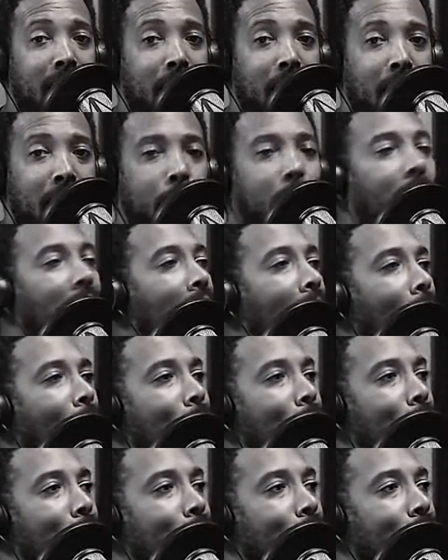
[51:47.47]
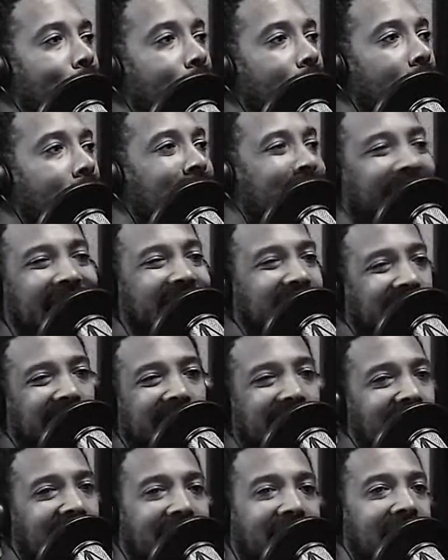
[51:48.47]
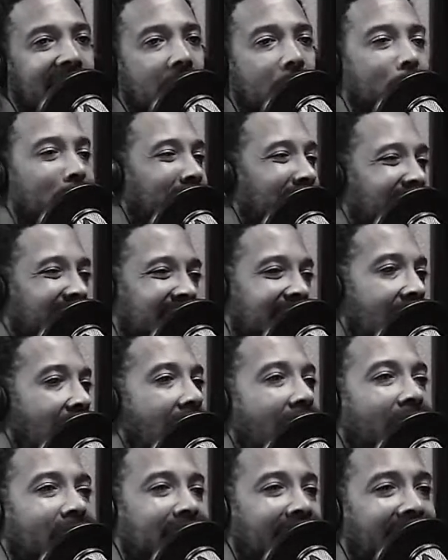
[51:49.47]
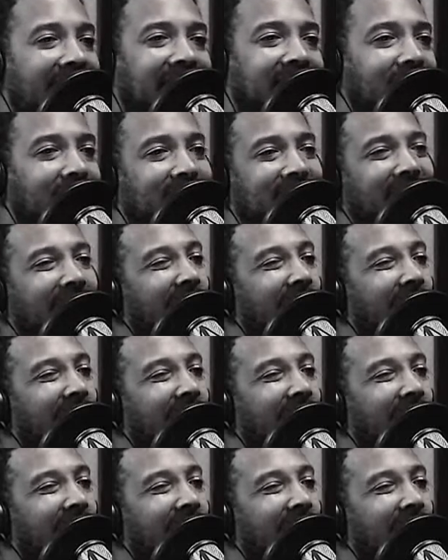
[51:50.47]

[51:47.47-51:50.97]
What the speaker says: But just looking at him and looking at how he acted, I was like,